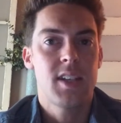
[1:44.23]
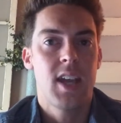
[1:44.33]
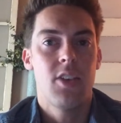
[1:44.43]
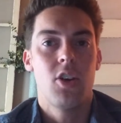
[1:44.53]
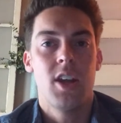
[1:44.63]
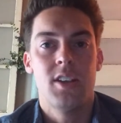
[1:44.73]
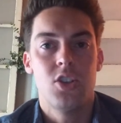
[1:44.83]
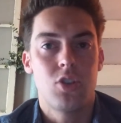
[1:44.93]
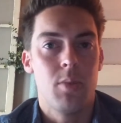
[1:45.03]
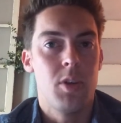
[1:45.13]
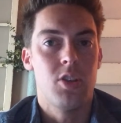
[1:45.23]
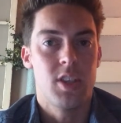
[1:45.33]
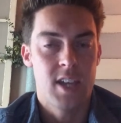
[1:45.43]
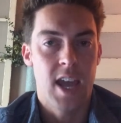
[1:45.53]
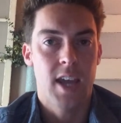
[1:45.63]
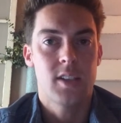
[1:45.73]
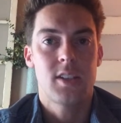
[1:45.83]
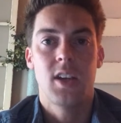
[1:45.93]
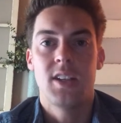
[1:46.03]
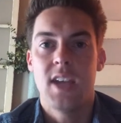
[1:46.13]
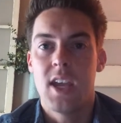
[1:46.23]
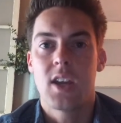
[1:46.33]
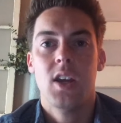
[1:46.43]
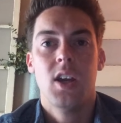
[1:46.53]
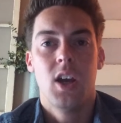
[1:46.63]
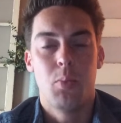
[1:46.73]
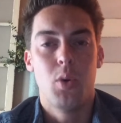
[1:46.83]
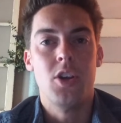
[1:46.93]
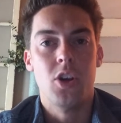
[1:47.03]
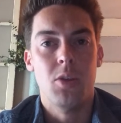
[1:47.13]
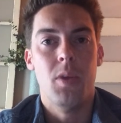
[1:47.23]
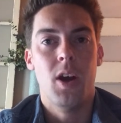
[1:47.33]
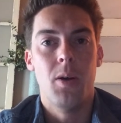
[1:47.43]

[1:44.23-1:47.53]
together and distribute the snacks. It's going to take a pretty good